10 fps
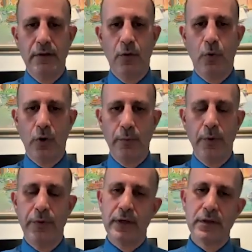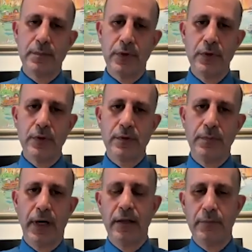hormone that's produced
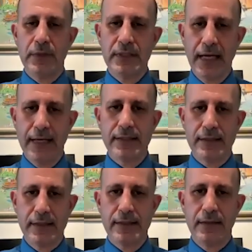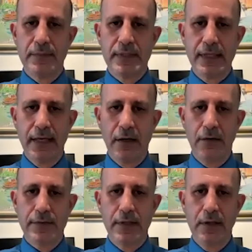by the metastases
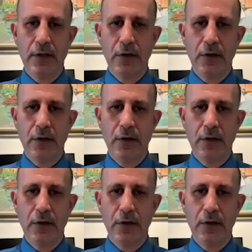themselves